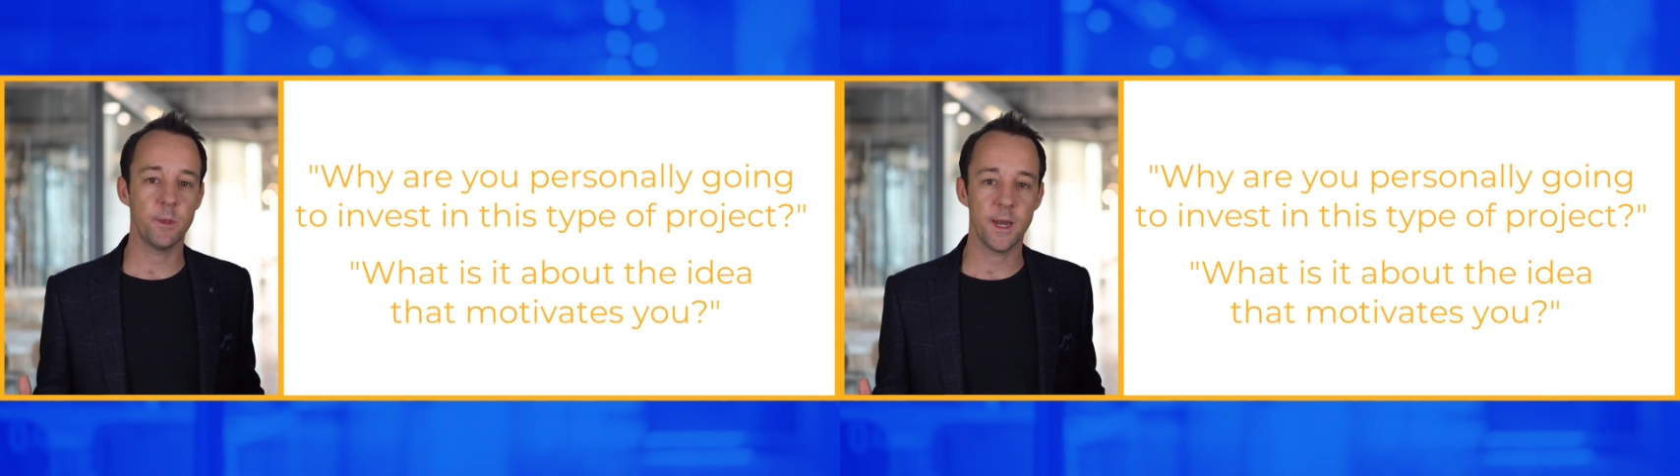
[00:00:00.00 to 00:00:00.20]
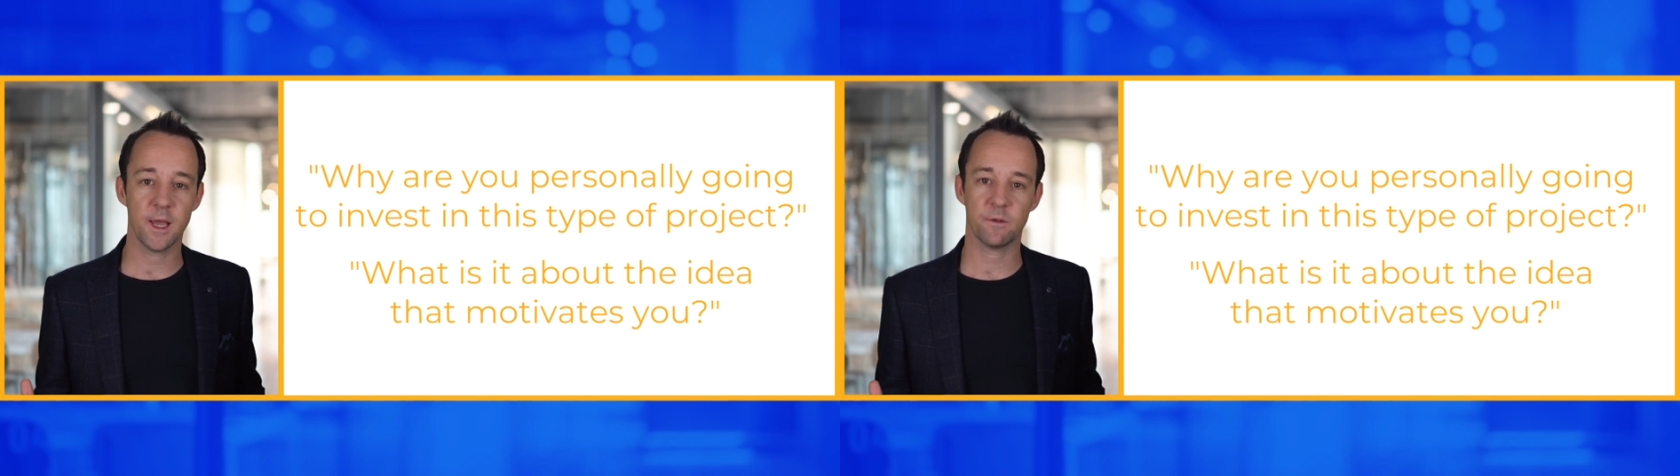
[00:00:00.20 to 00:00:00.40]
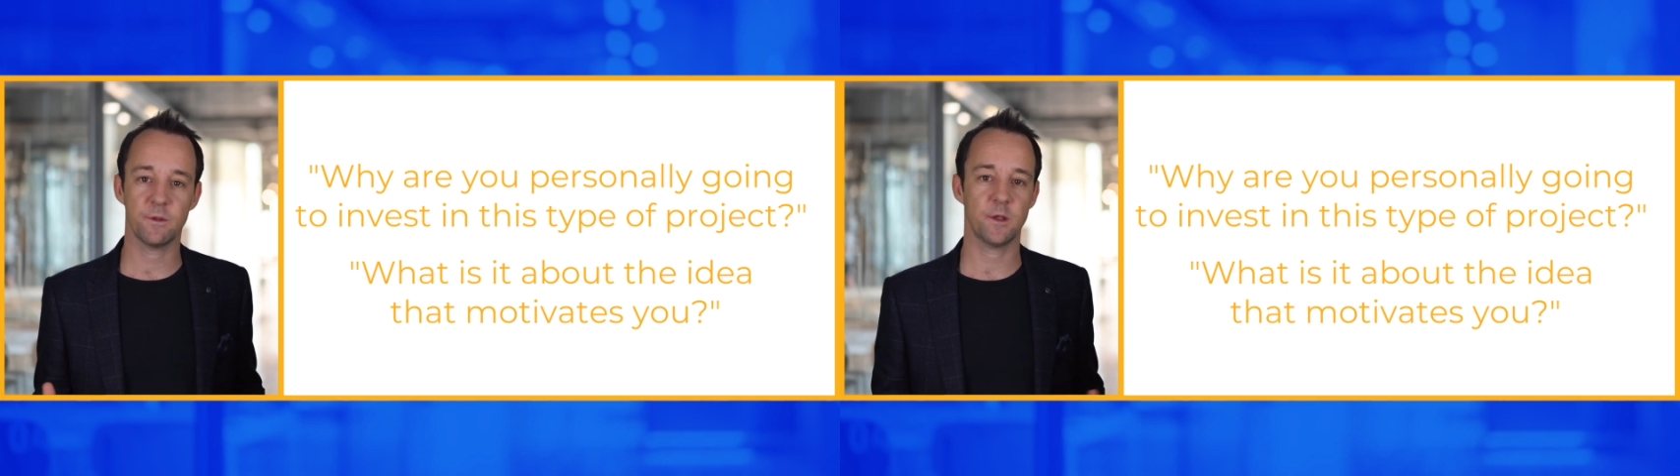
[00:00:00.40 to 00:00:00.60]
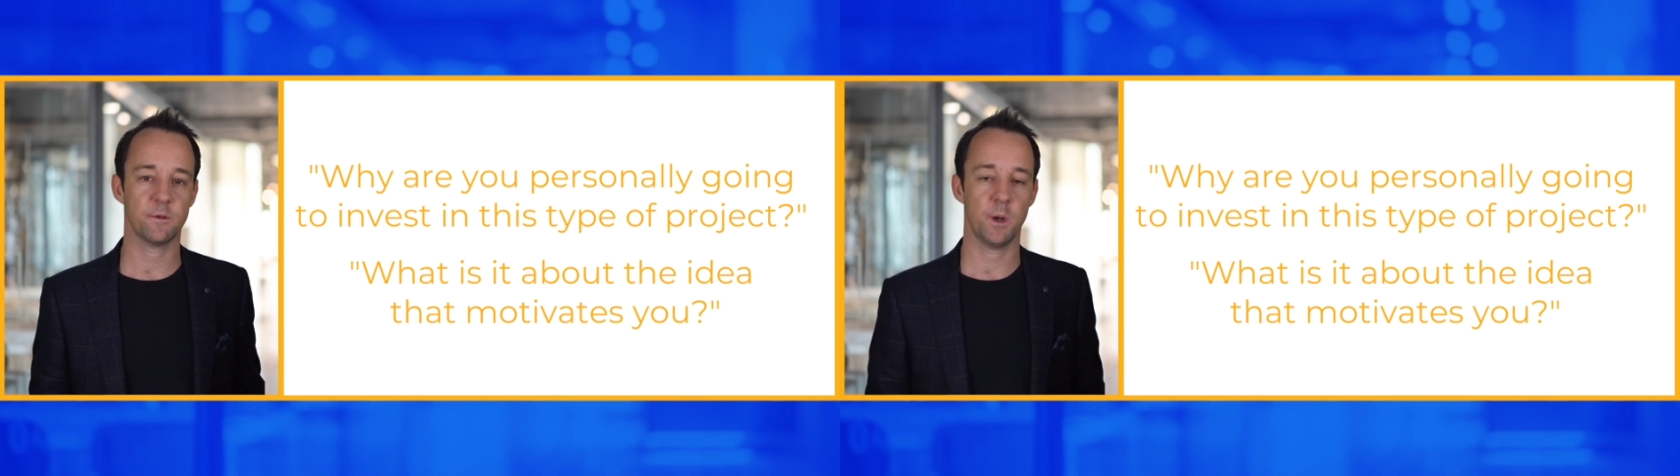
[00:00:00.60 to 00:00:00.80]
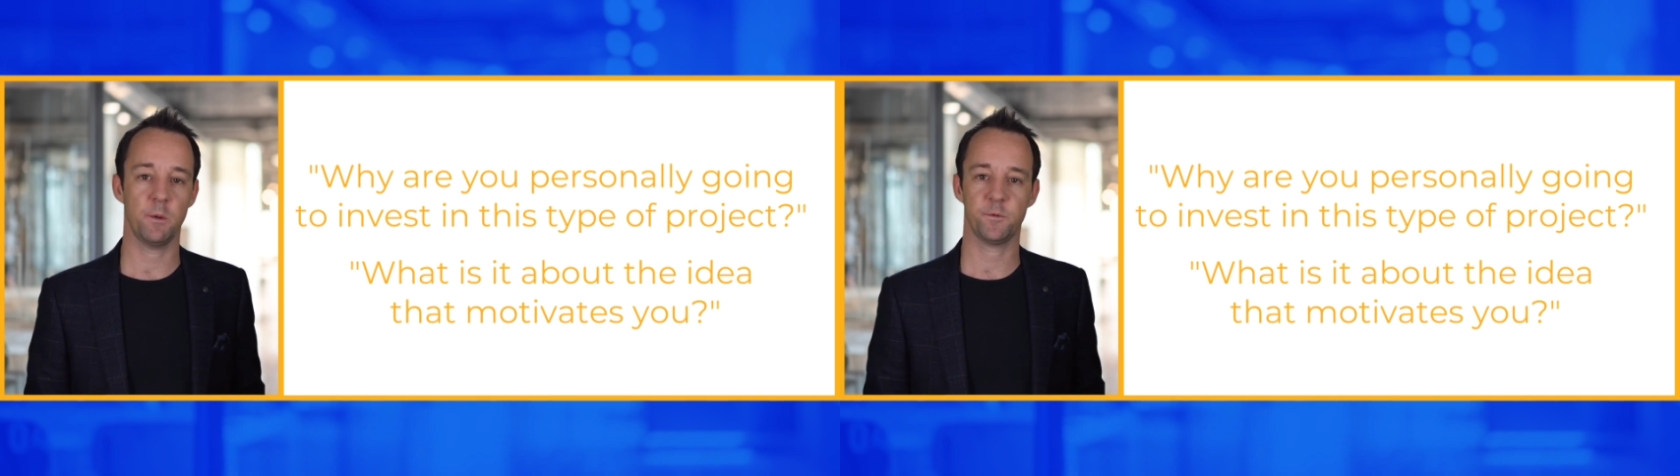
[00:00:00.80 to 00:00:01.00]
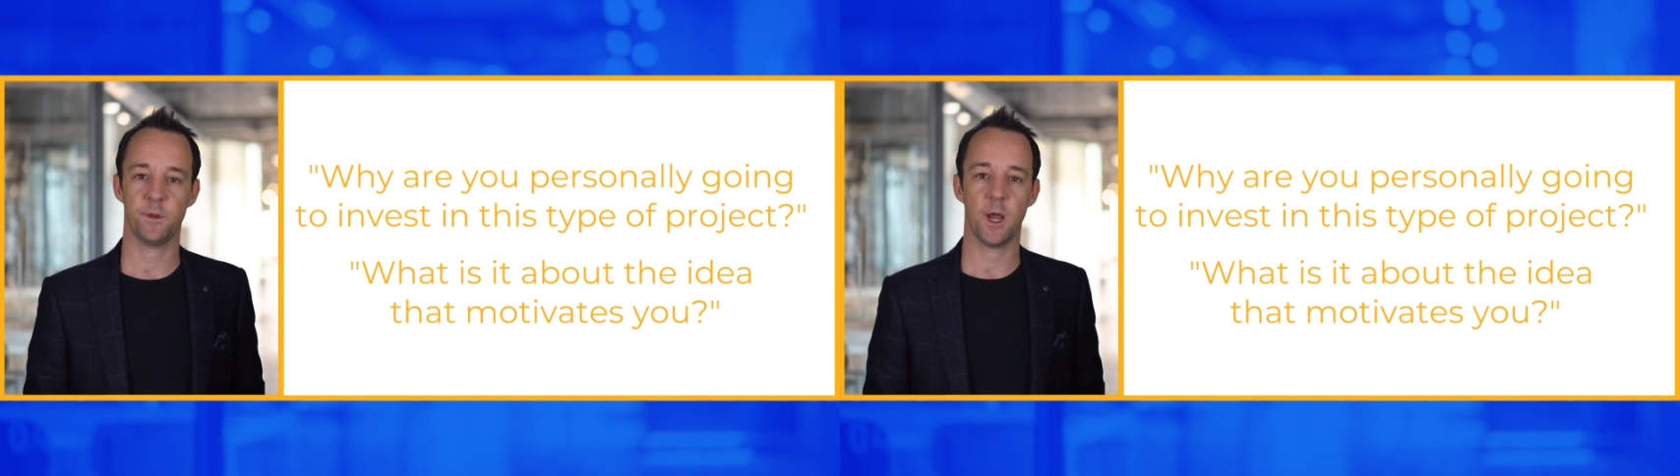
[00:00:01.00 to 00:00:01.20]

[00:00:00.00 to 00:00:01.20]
the next 6 months,